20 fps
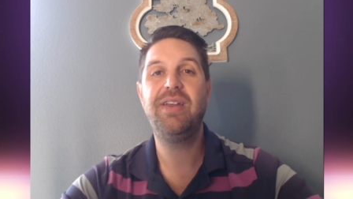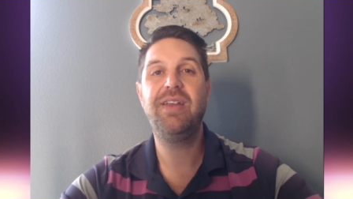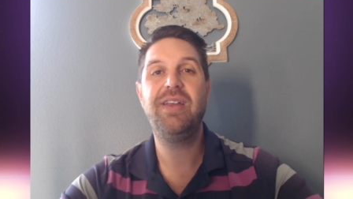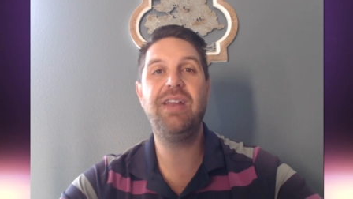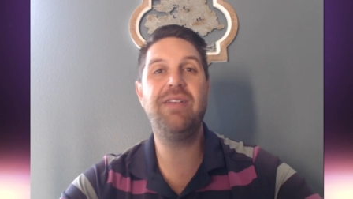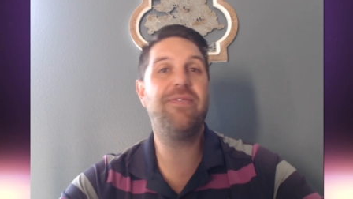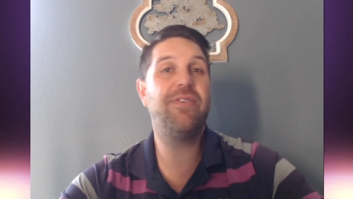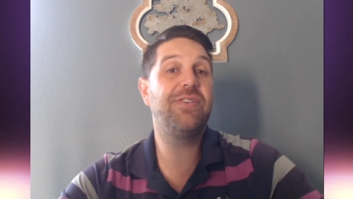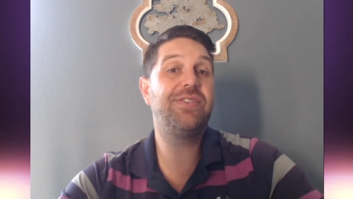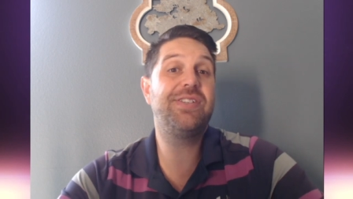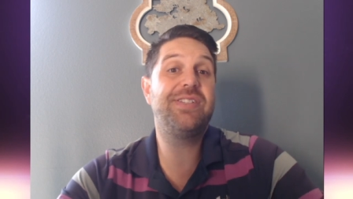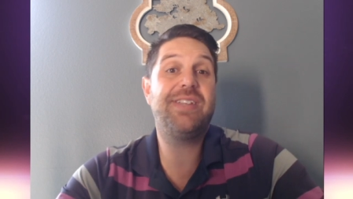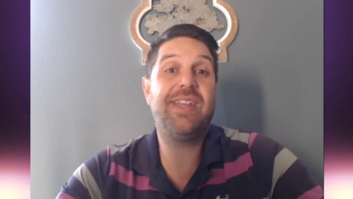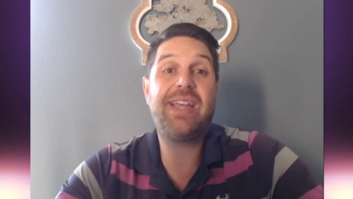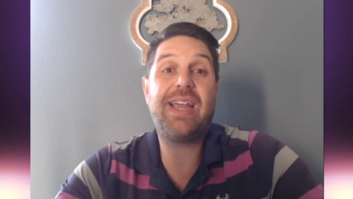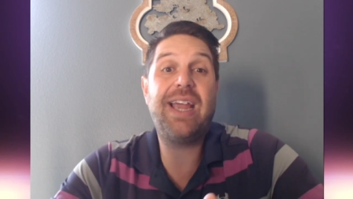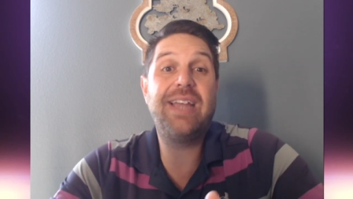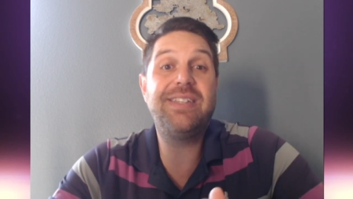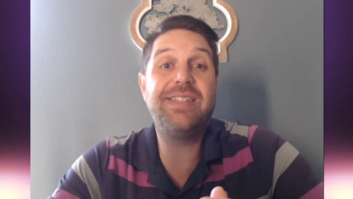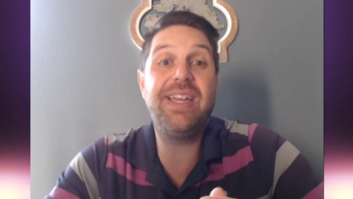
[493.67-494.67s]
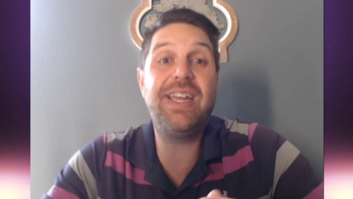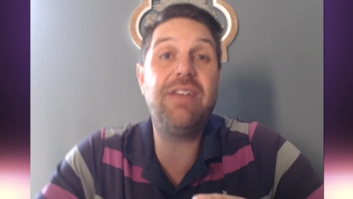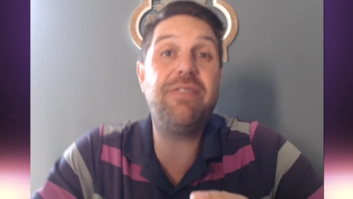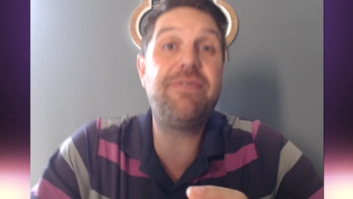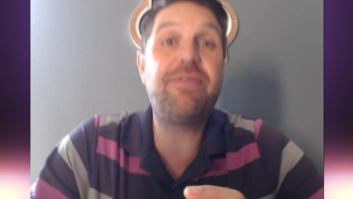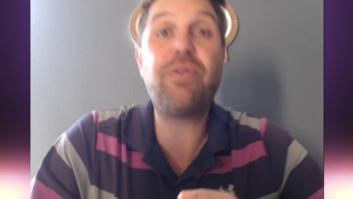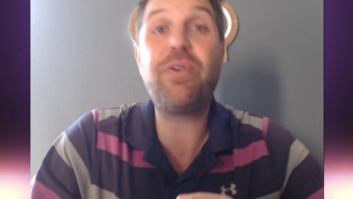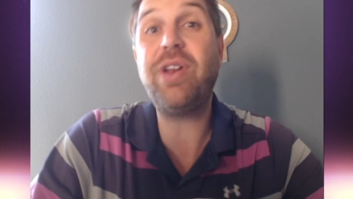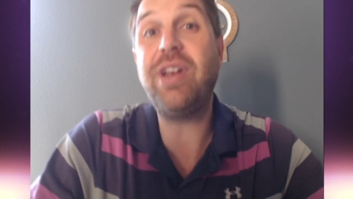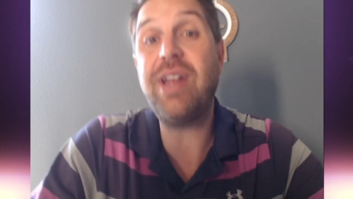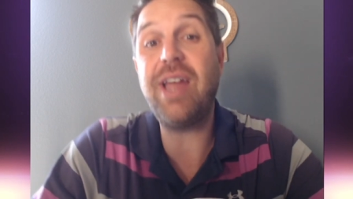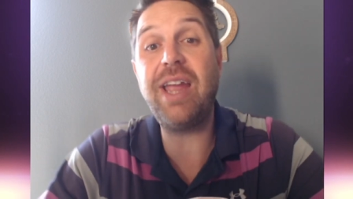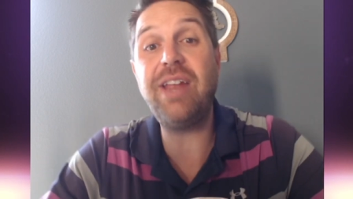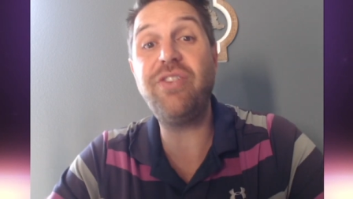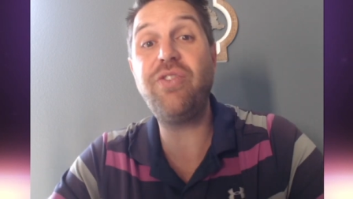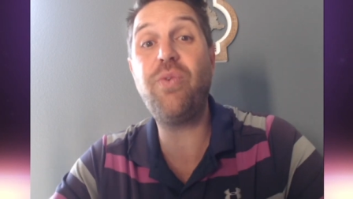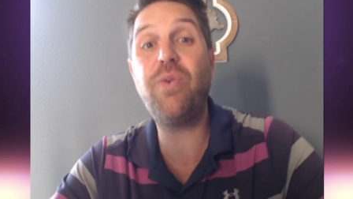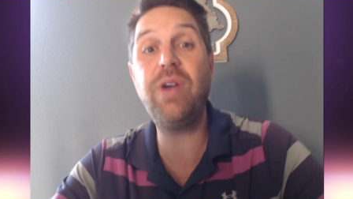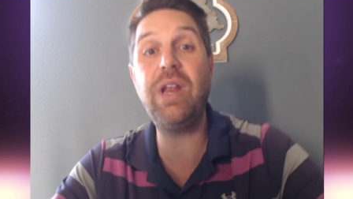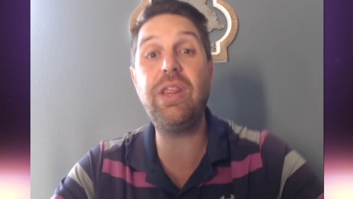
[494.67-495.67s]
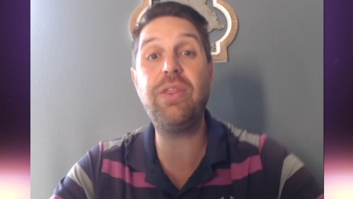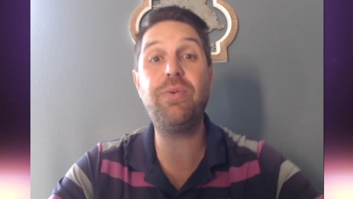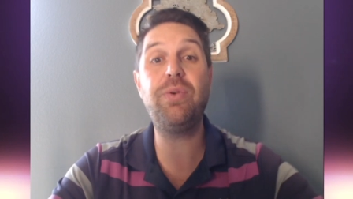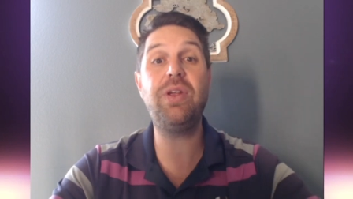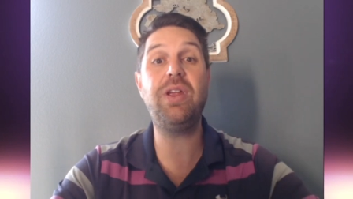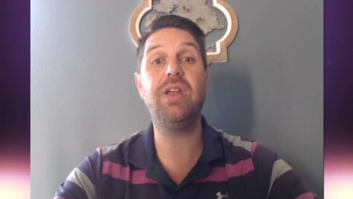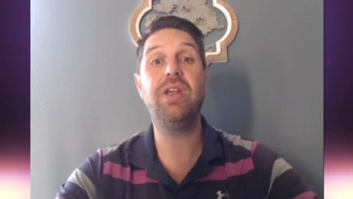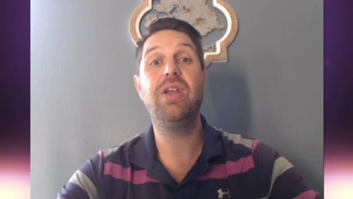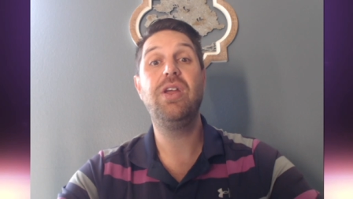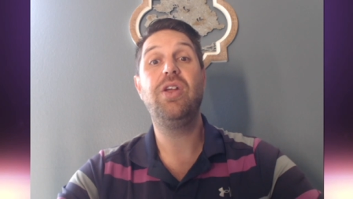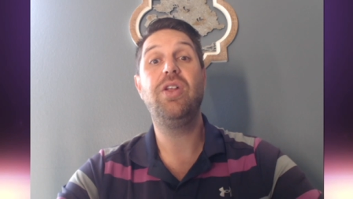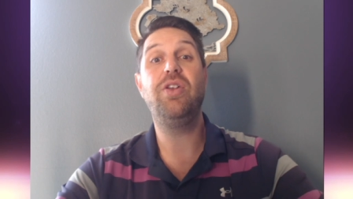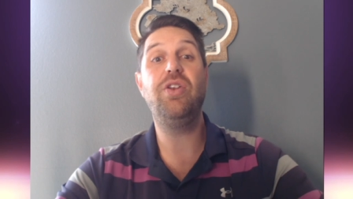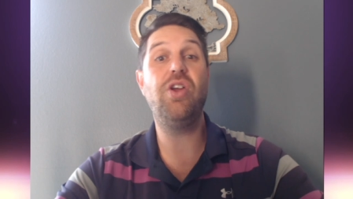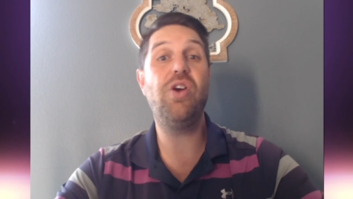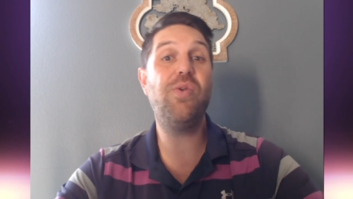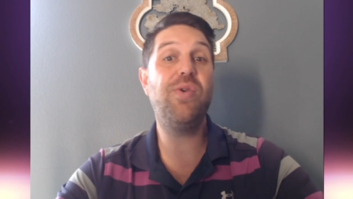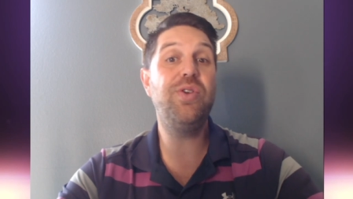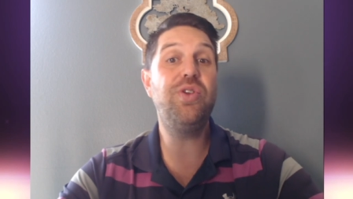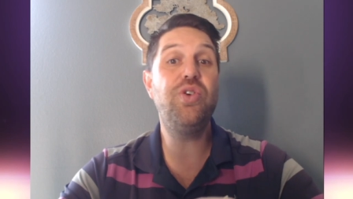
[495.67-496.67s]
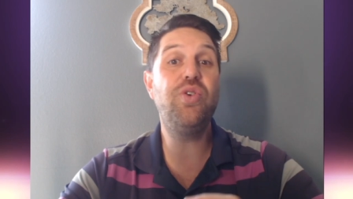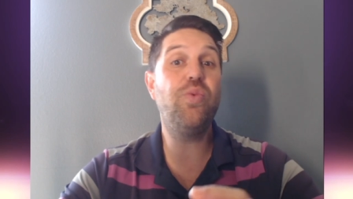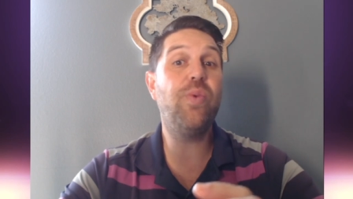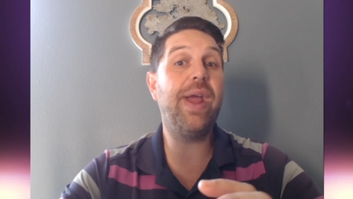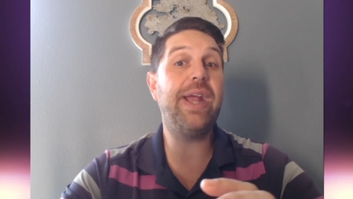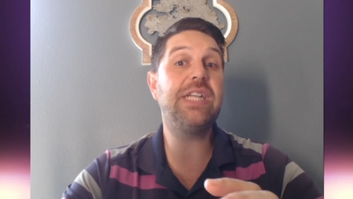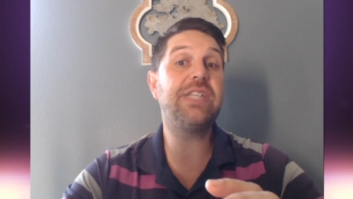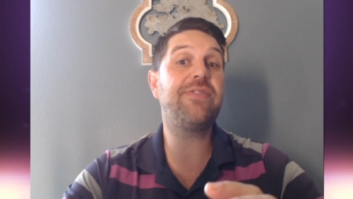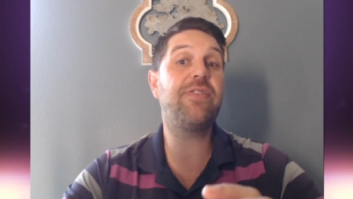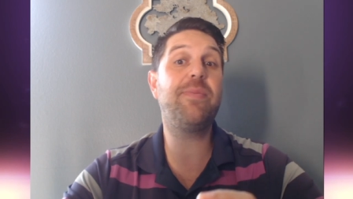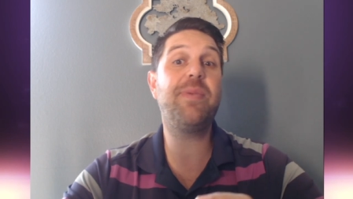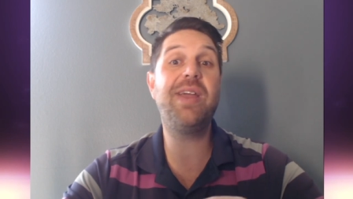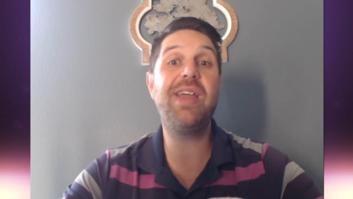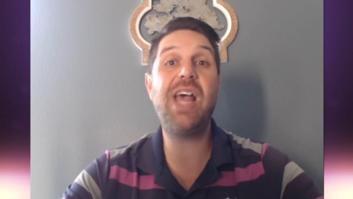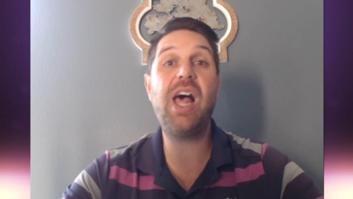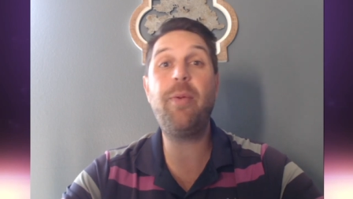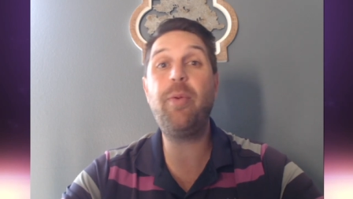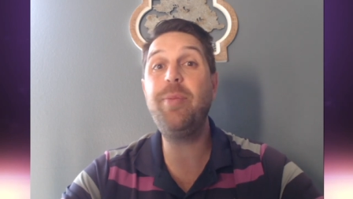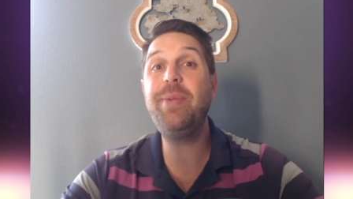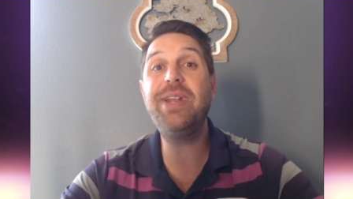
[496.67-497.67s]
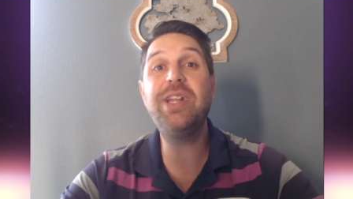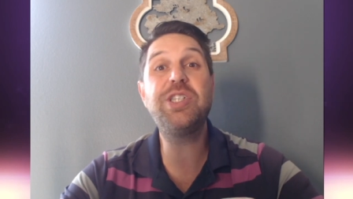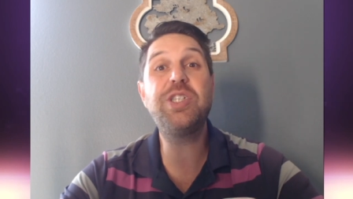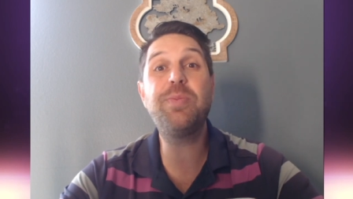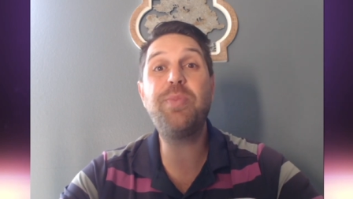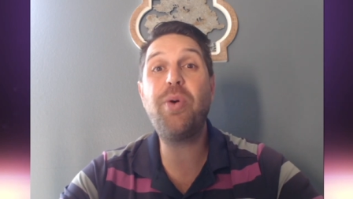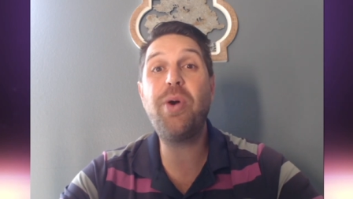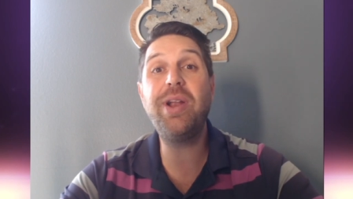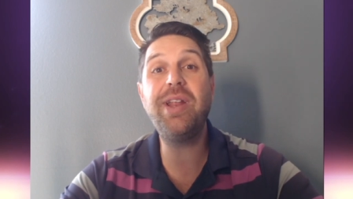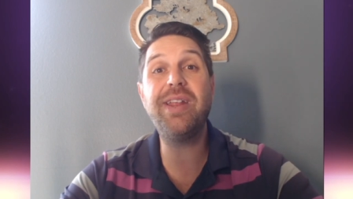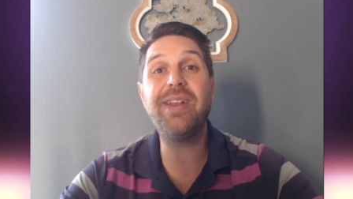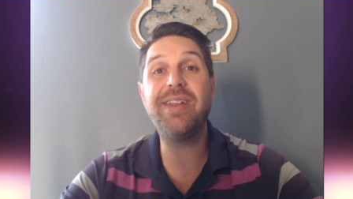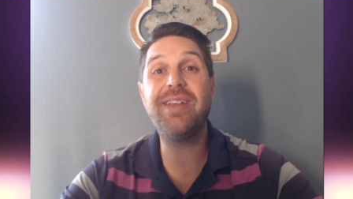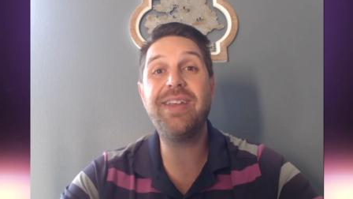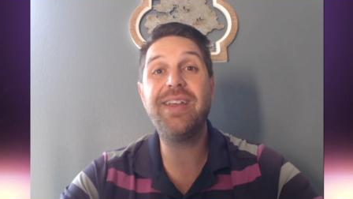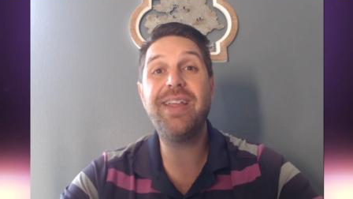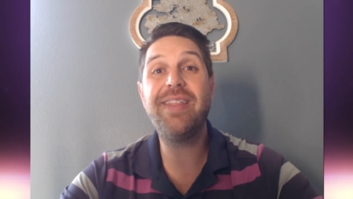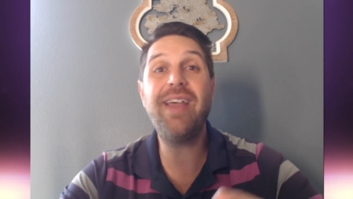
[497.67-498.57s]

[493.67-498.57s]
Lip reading: In verses like Isaiah 49, 23, no one who waits for my help will be disappointed.